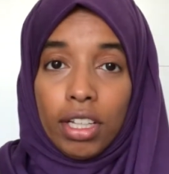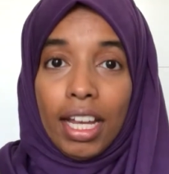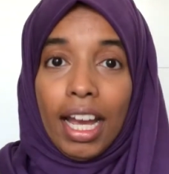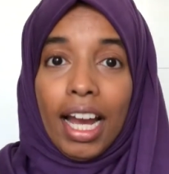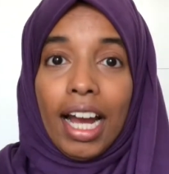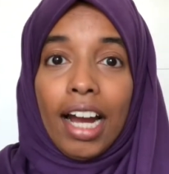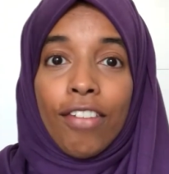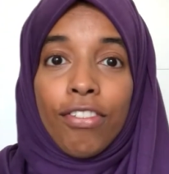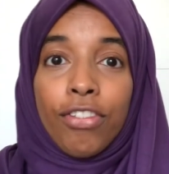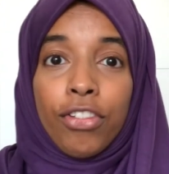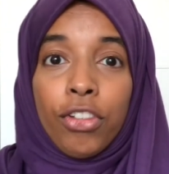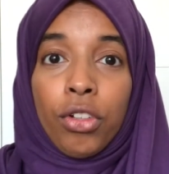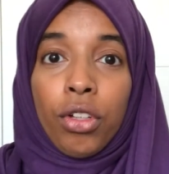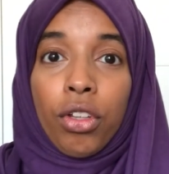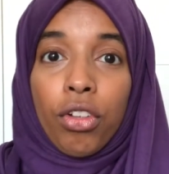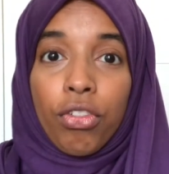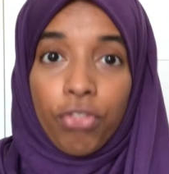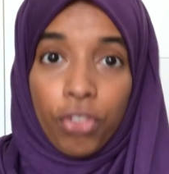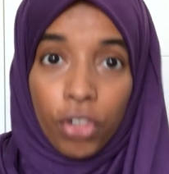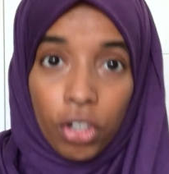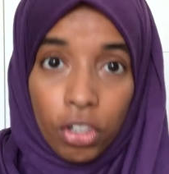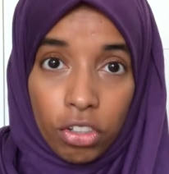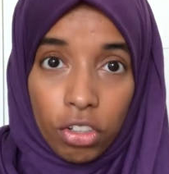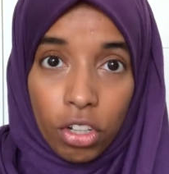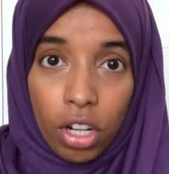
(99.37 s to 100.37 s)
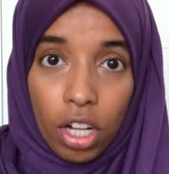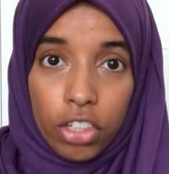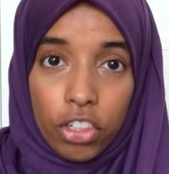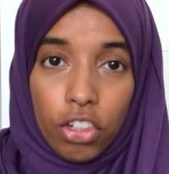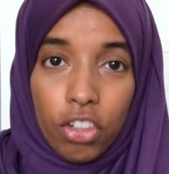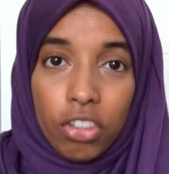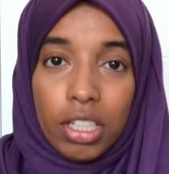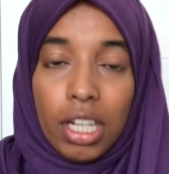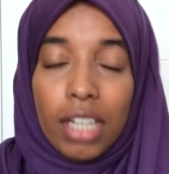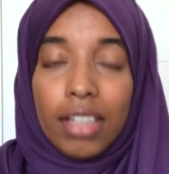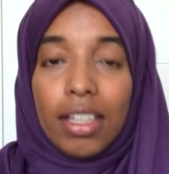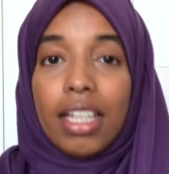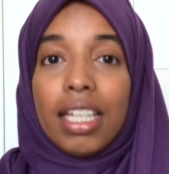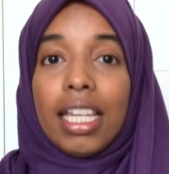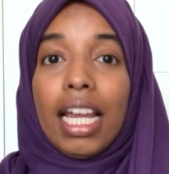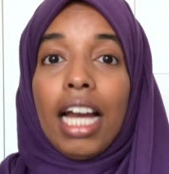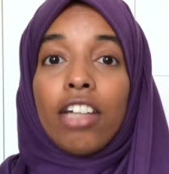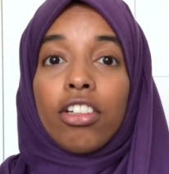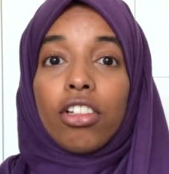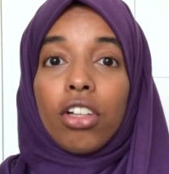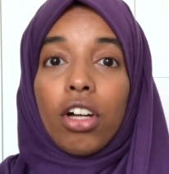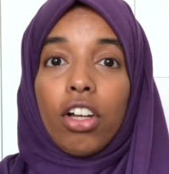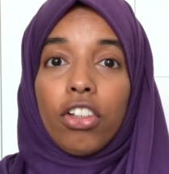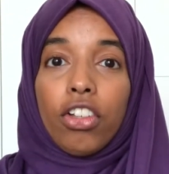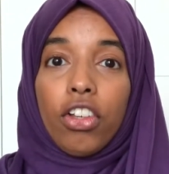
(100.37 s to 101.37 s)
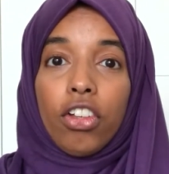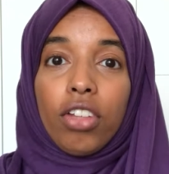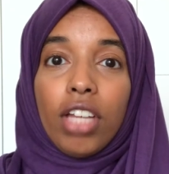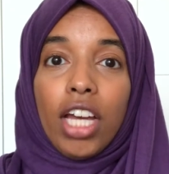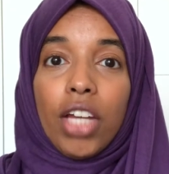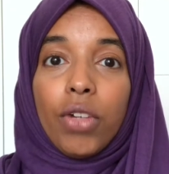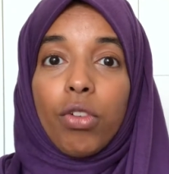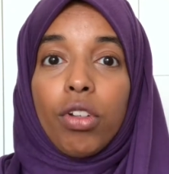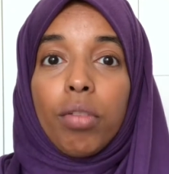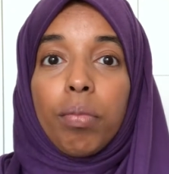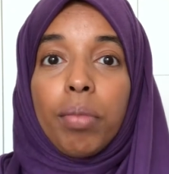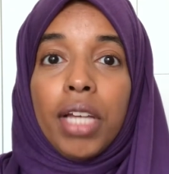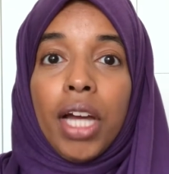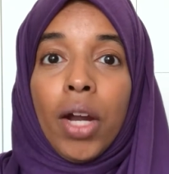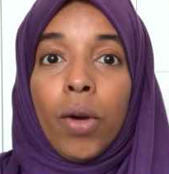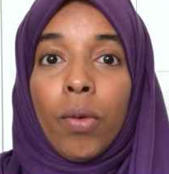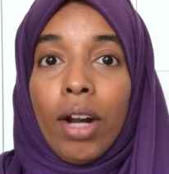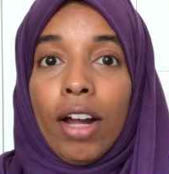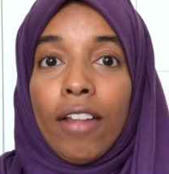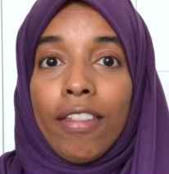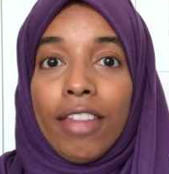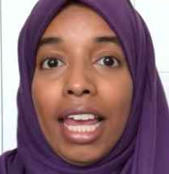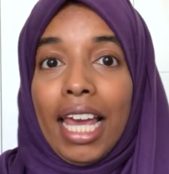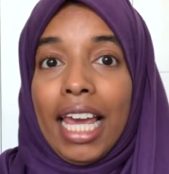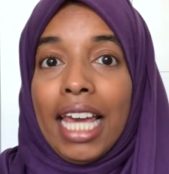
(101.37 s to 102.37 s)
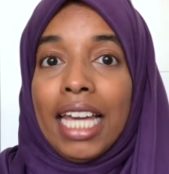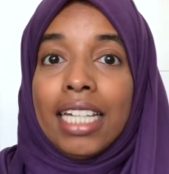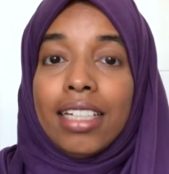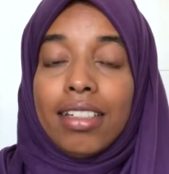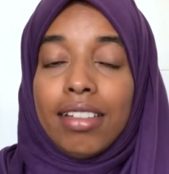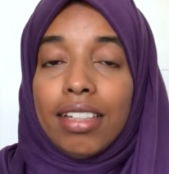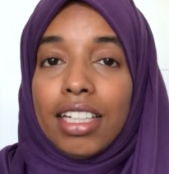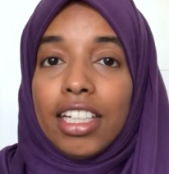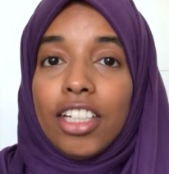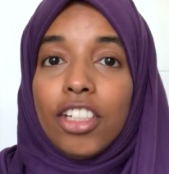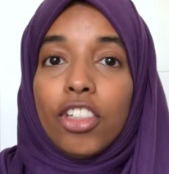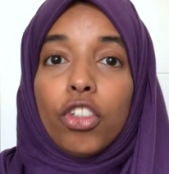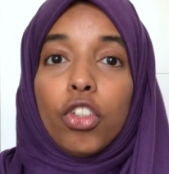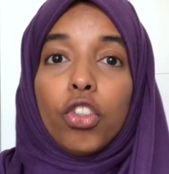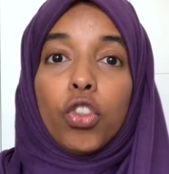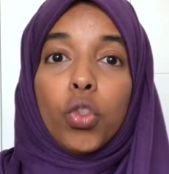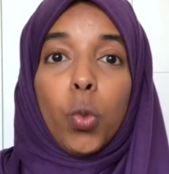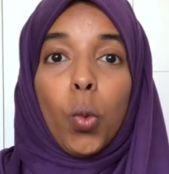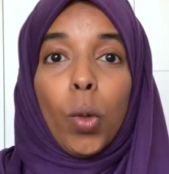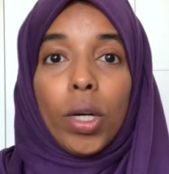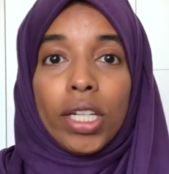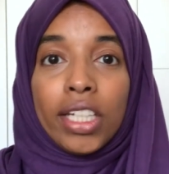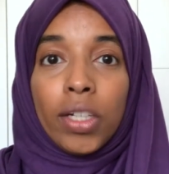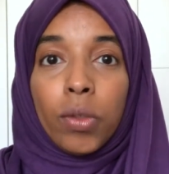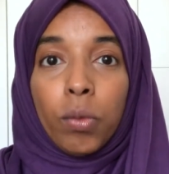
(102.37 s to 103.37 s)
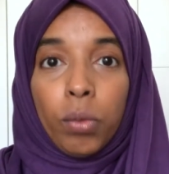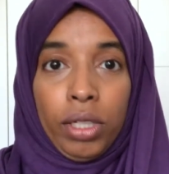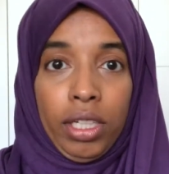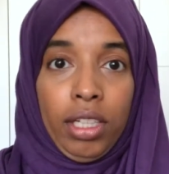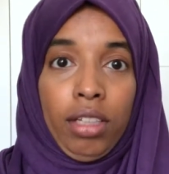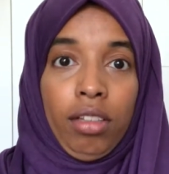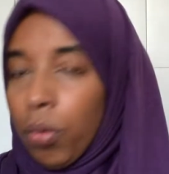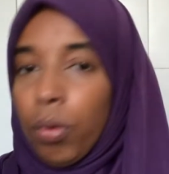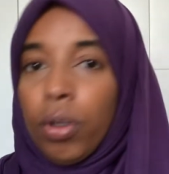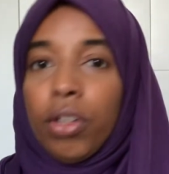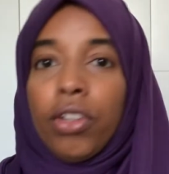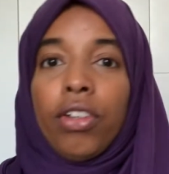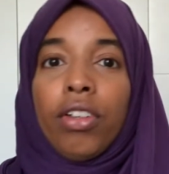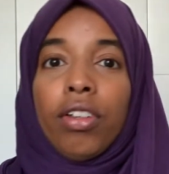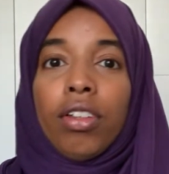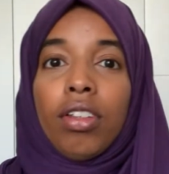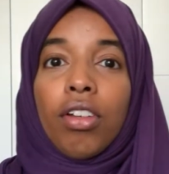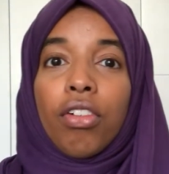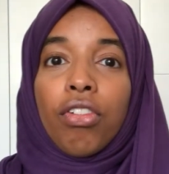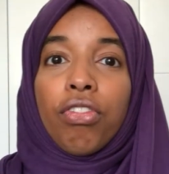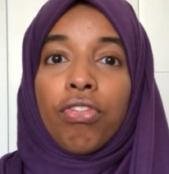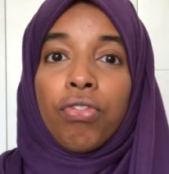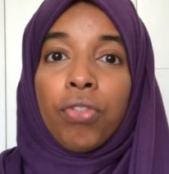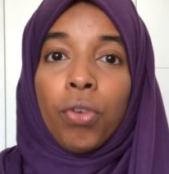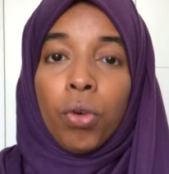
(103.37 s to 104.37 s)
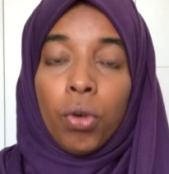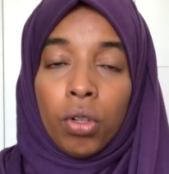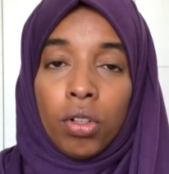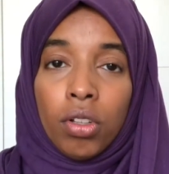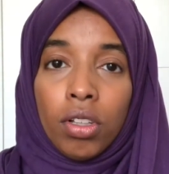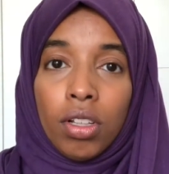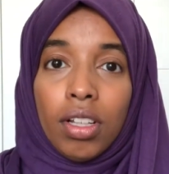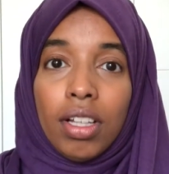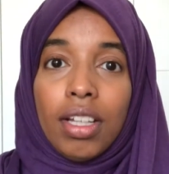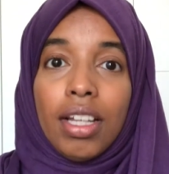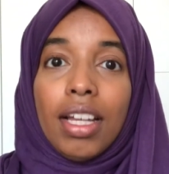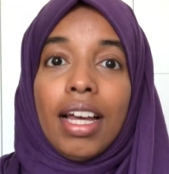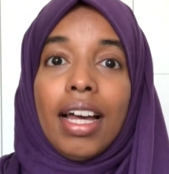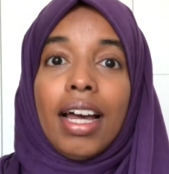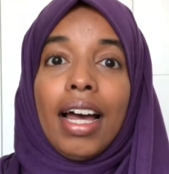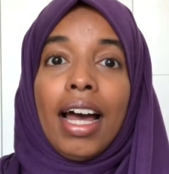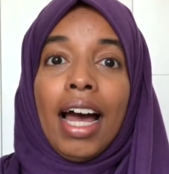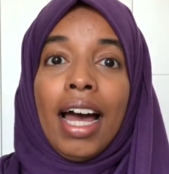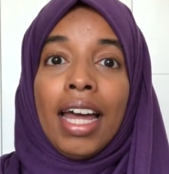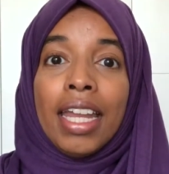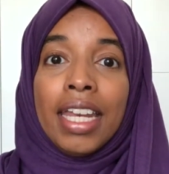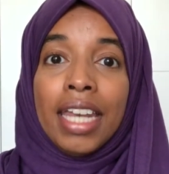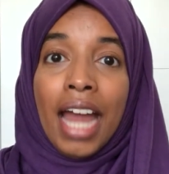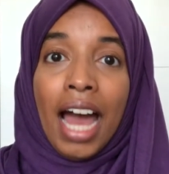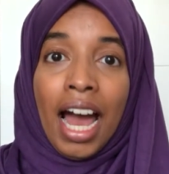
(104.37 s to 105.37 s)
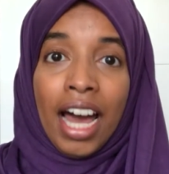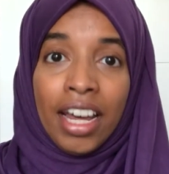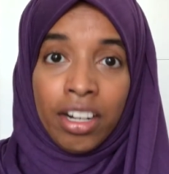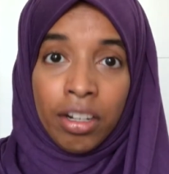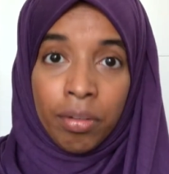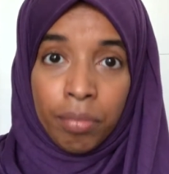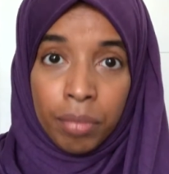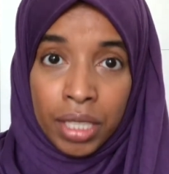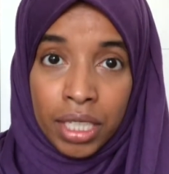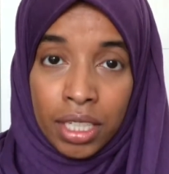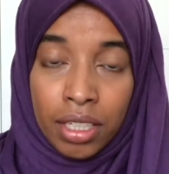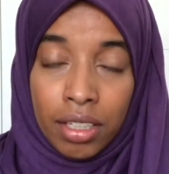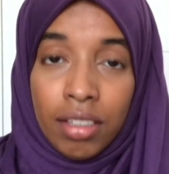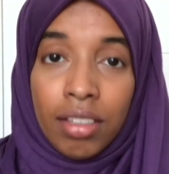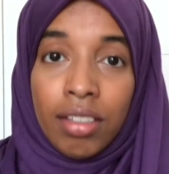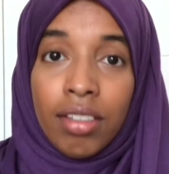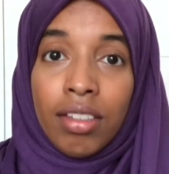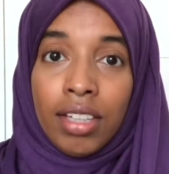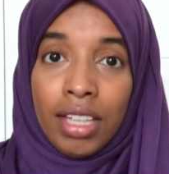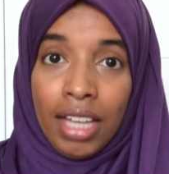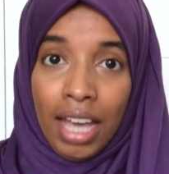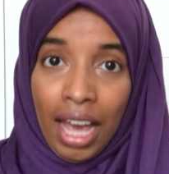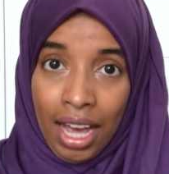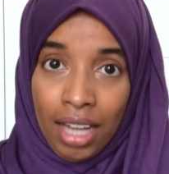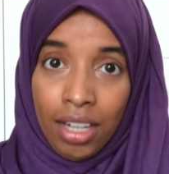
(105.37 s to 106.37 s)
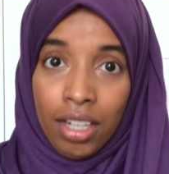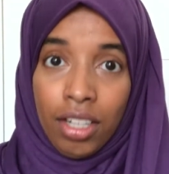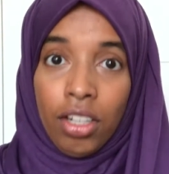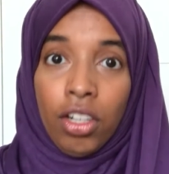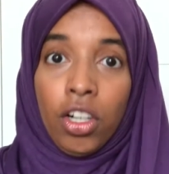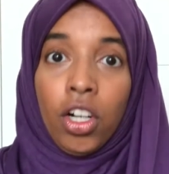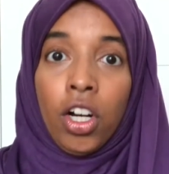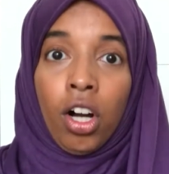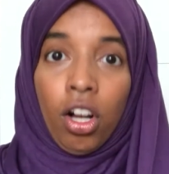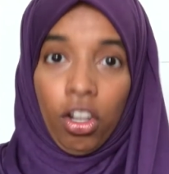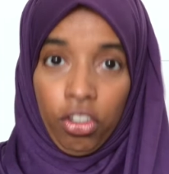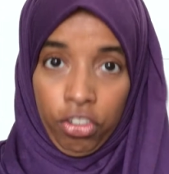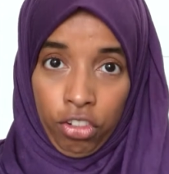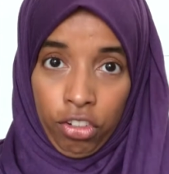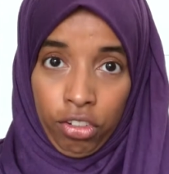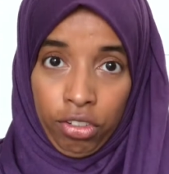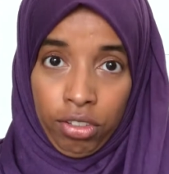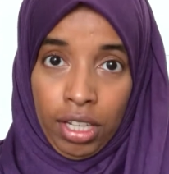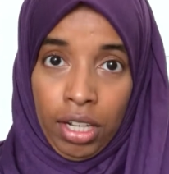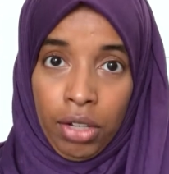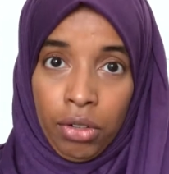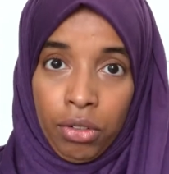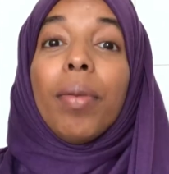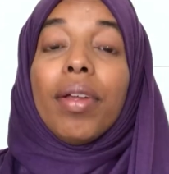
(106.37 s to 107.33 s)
after the first ultrasound, the next ultrasound would be around the 18 to 20 weeks, which is the full anatomy scan ultrasound.